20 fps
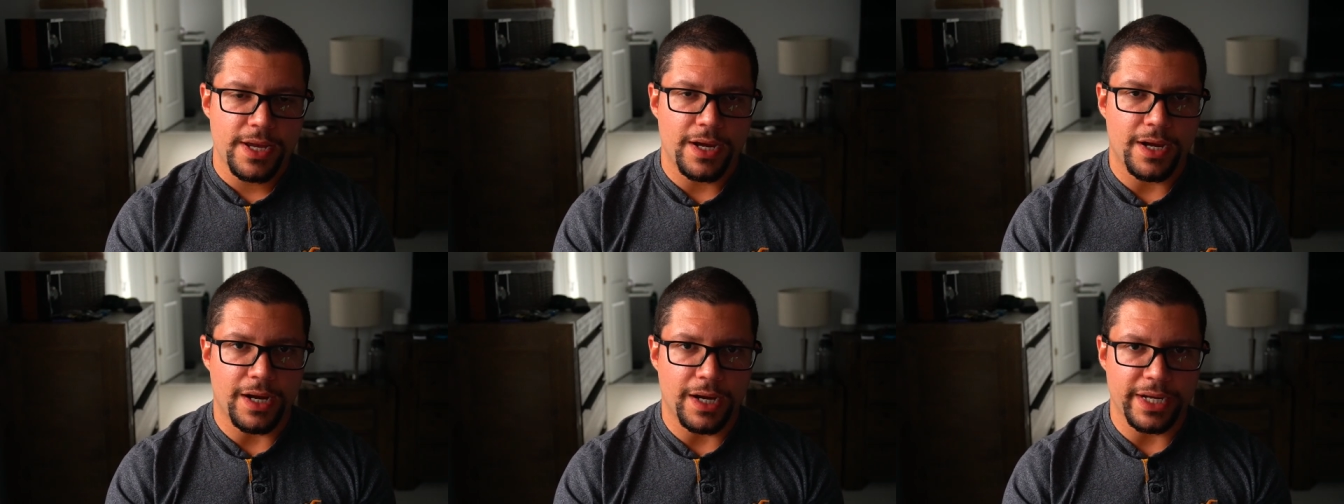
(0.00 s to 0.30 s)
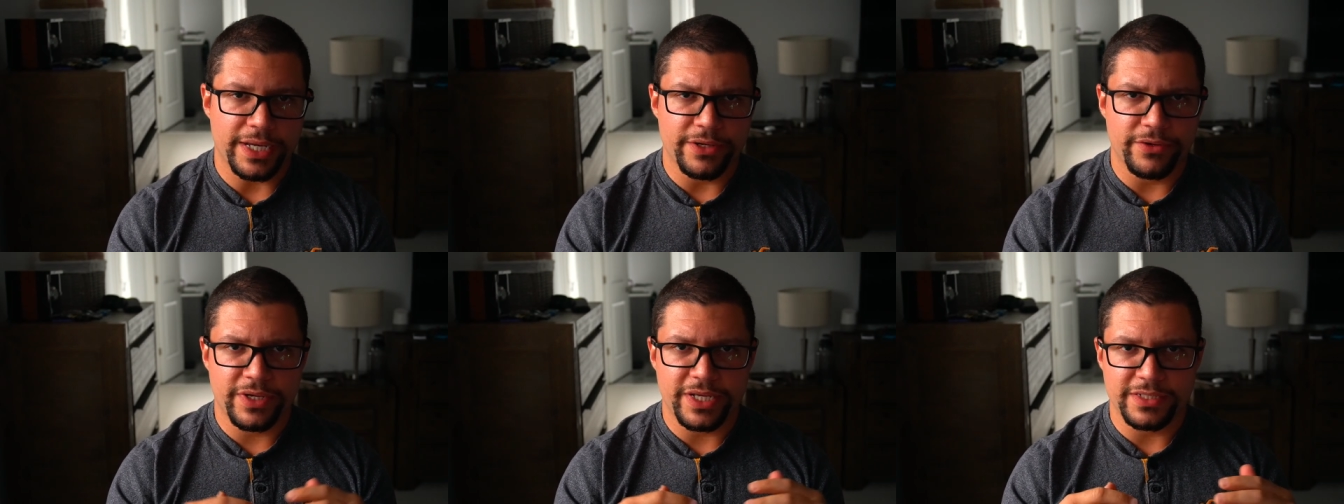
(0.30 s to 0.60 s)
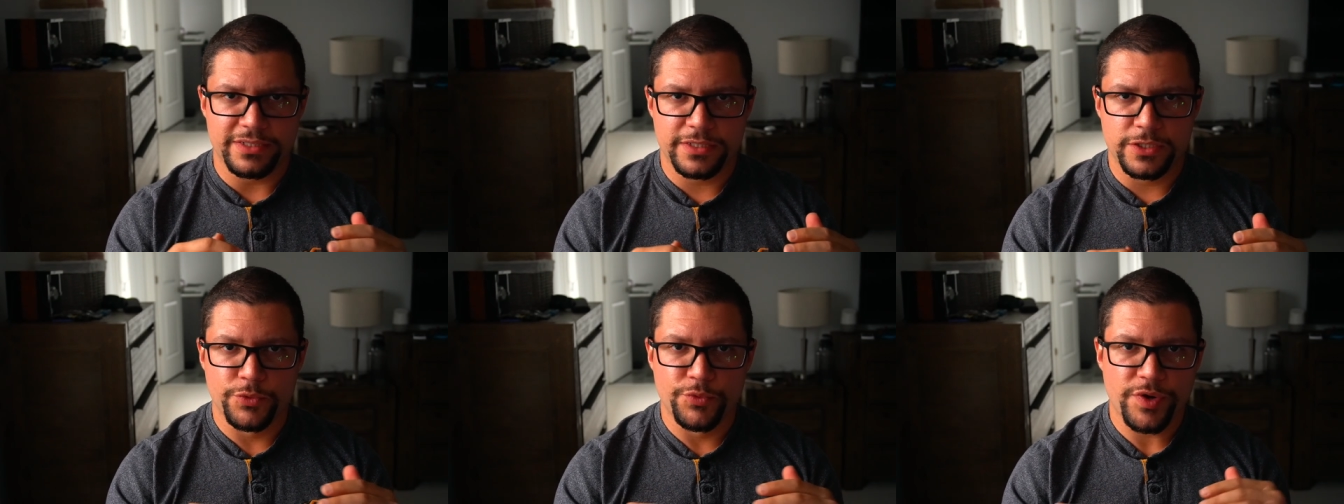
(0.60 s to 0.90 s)
and you can still
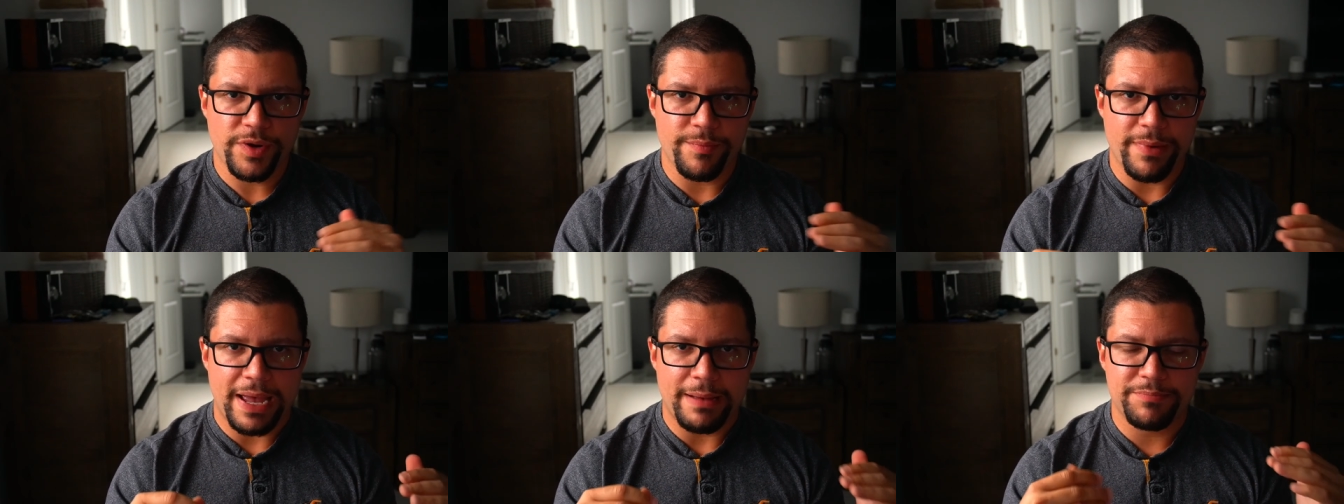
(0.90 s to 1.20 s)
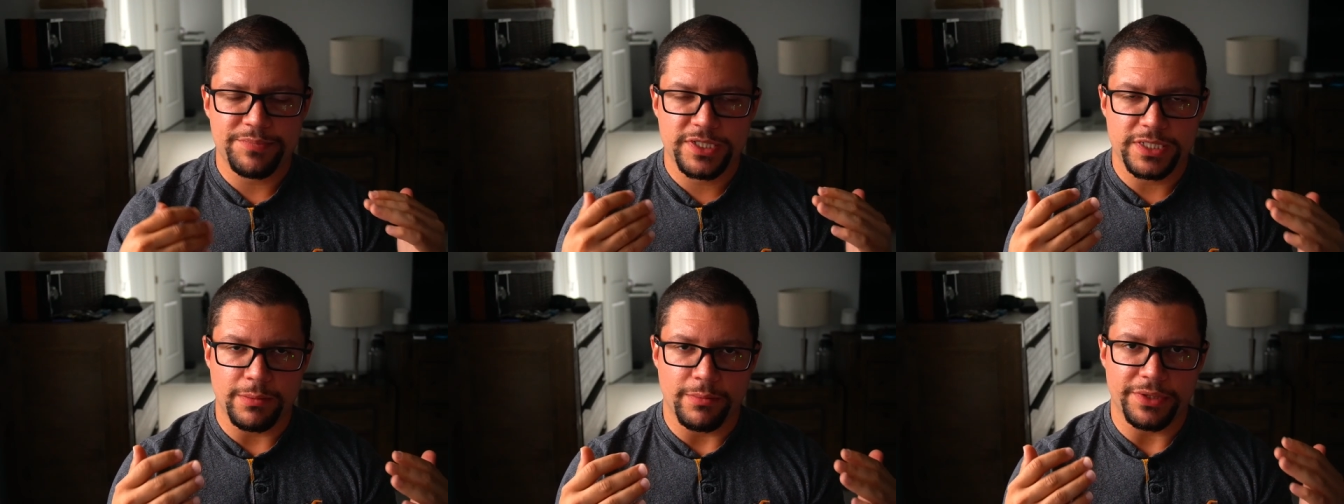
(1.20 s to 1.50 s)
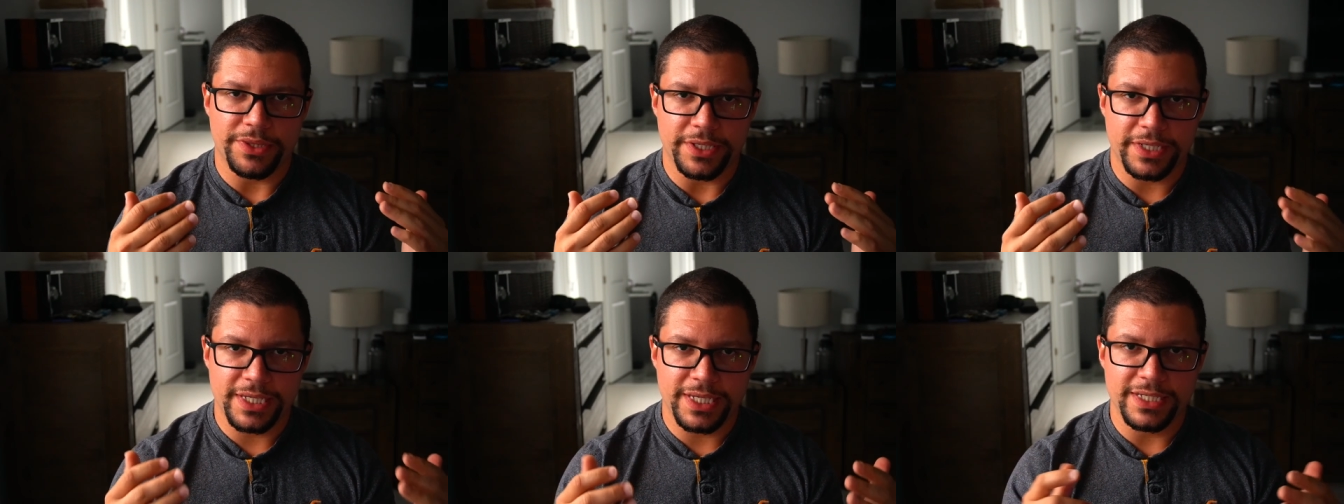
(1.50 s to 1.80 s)
remap some of the
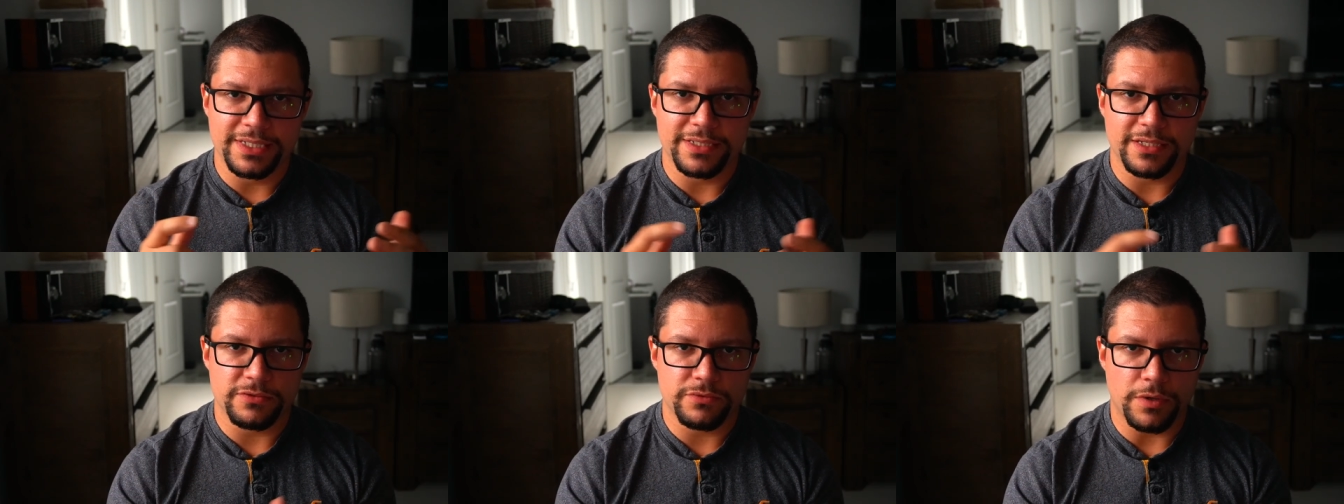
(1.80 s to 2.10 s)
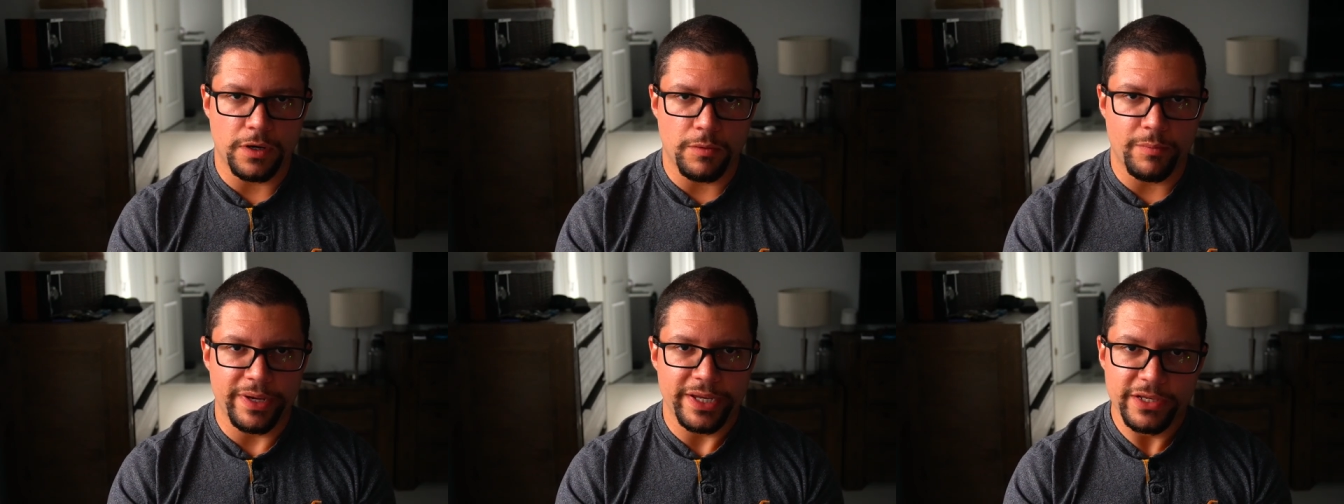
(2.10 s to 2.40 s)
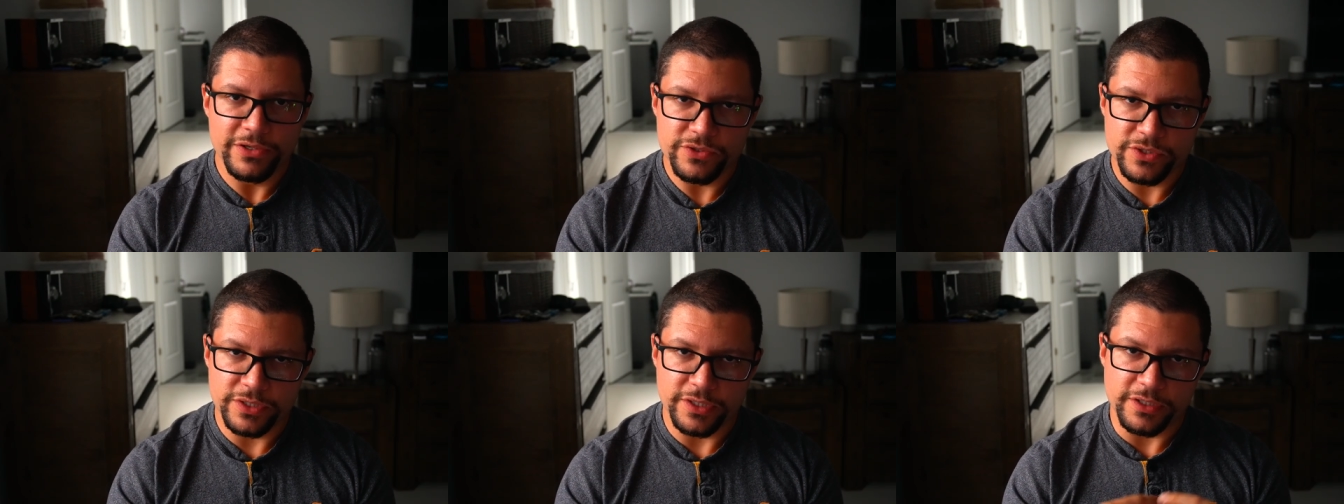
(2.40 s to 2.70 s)
keys as well by using
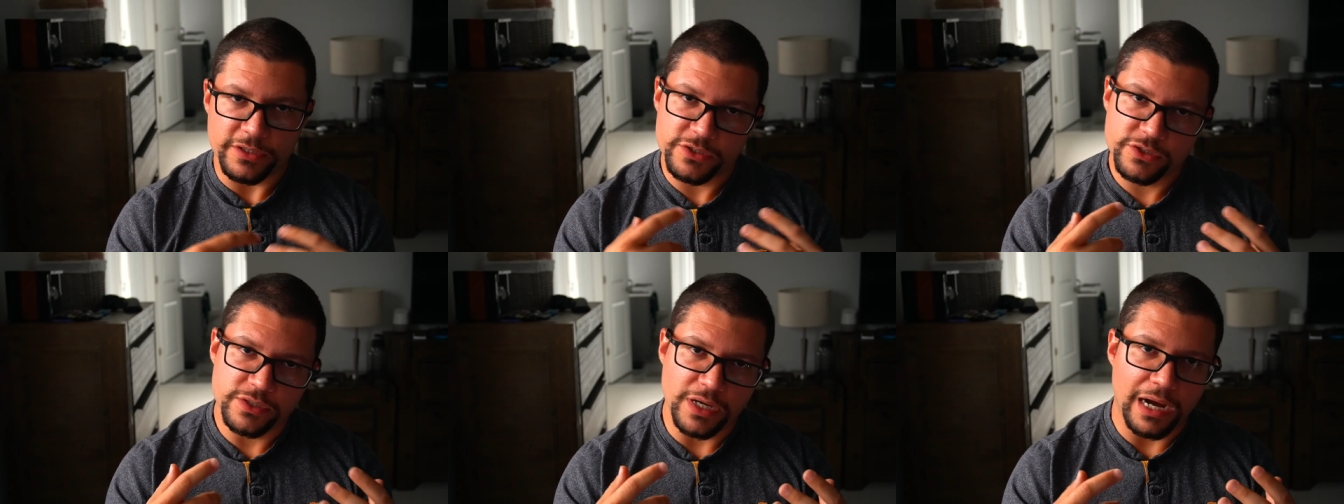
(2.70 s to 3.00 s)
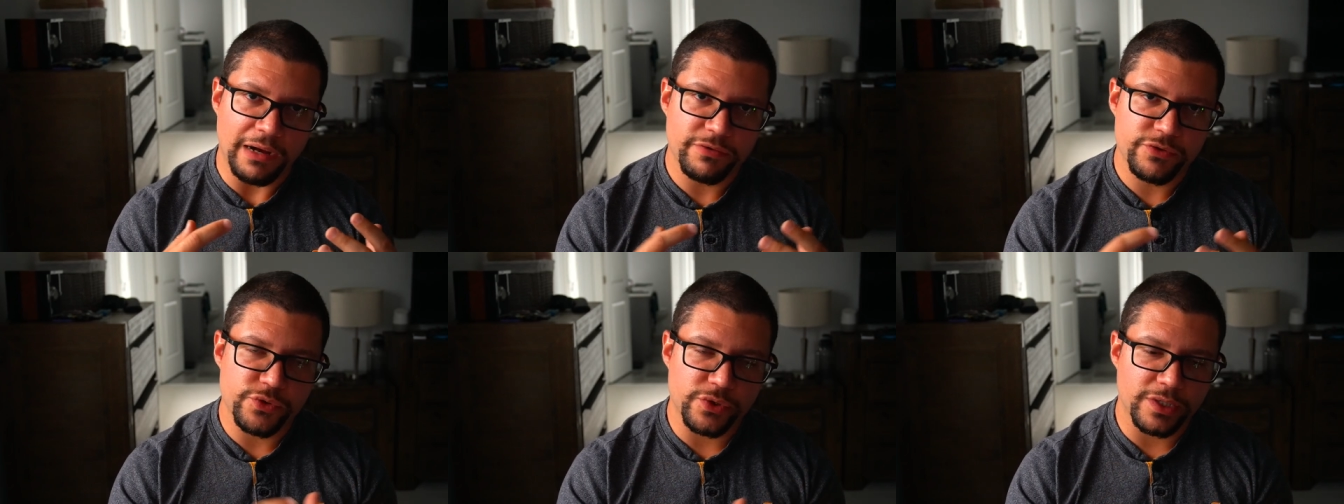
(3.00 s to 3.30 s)
their software